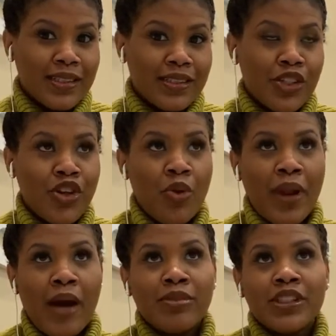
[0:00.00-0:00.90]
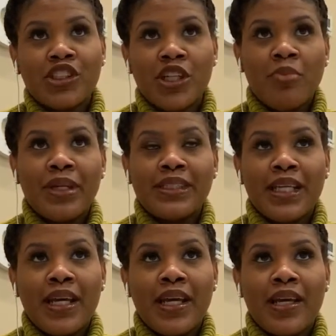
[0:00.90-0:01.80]
When I was a chubby
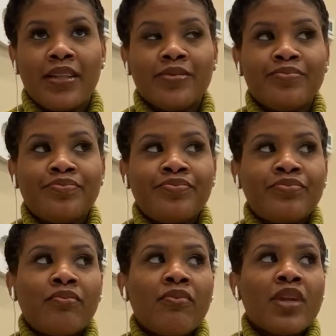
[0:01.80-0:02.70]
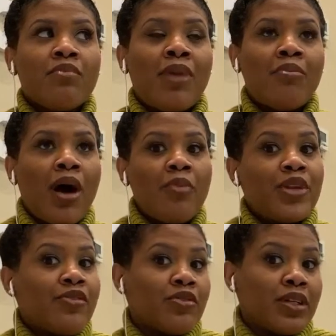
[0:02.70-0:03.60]
teen, my mom
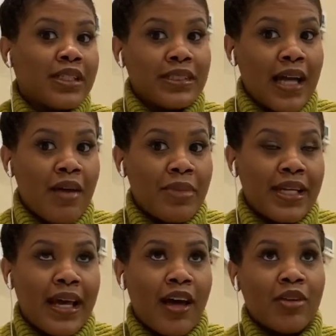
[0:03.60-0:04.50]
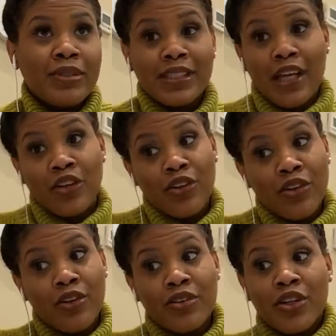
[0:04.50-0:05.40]
never really sat me down and was like,
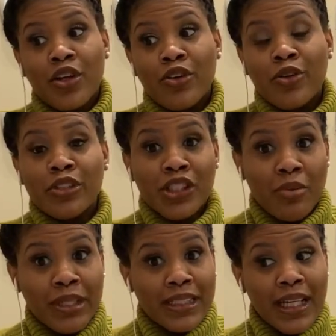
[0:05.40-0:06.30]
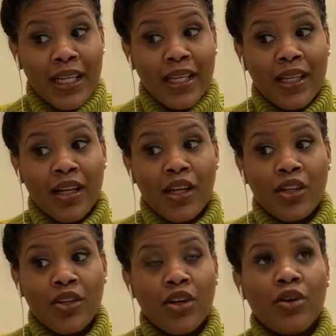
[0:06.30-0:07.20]
girl, you a chubby teen,
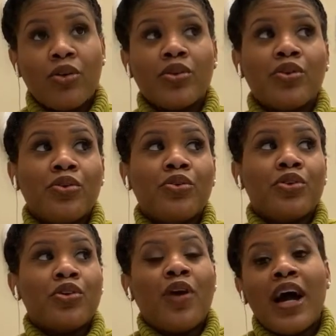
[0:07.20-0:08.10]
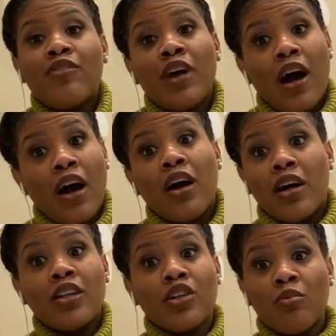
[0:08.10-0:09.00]
you gonna have a
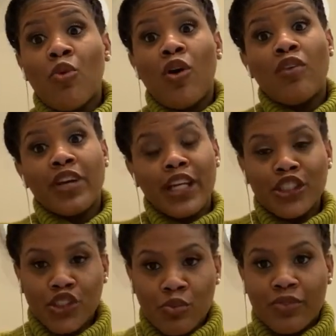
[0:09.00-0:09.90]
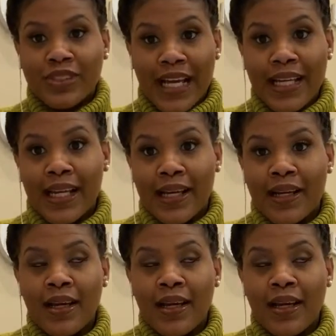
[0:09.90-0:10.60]
little more of an issue with dating.